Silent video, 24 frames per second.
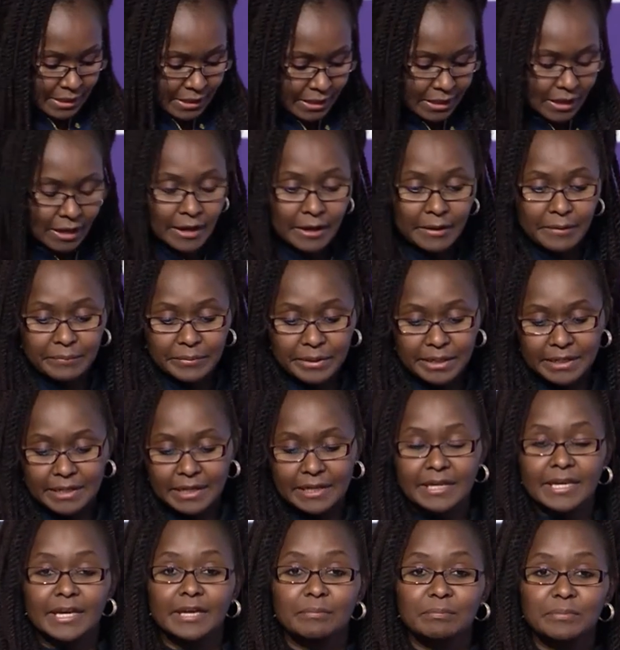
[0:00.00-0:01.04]
Um, and
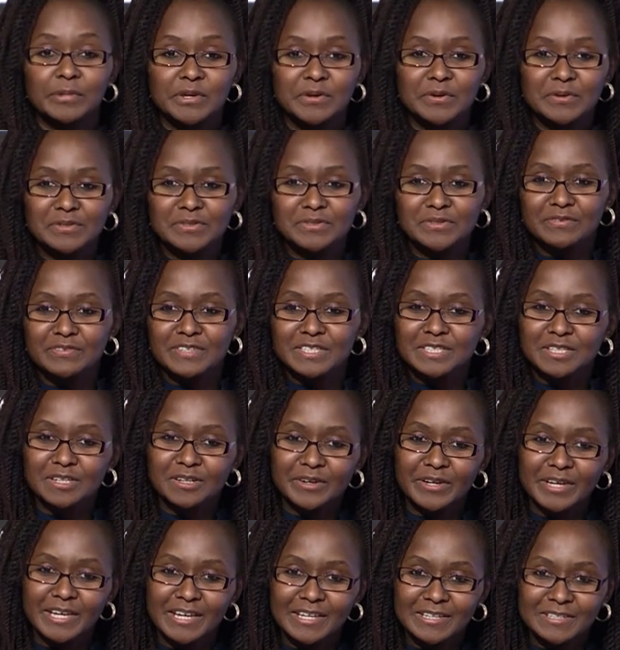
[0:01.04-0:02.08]
again, because of its
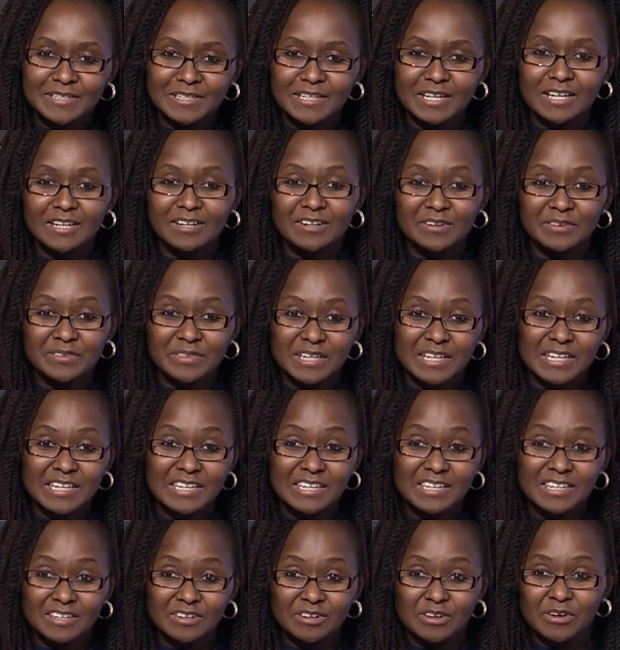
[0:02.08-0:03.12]
location along the
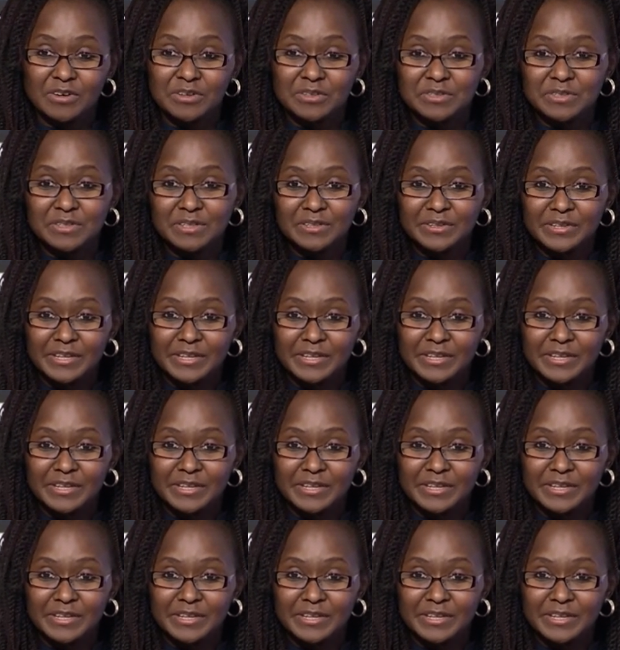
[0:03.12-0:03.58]
Indian Ocean,